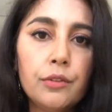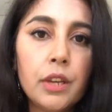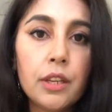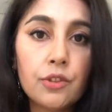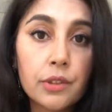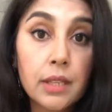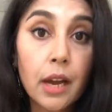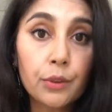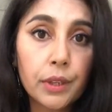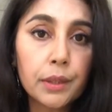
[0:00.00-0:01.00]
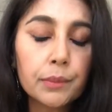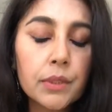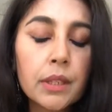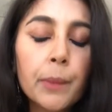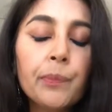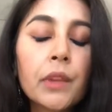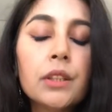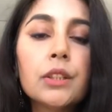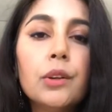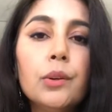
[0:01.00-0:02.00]
dangerous outcomes.
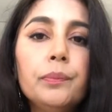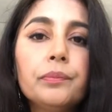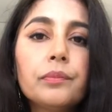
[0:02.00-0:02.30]
So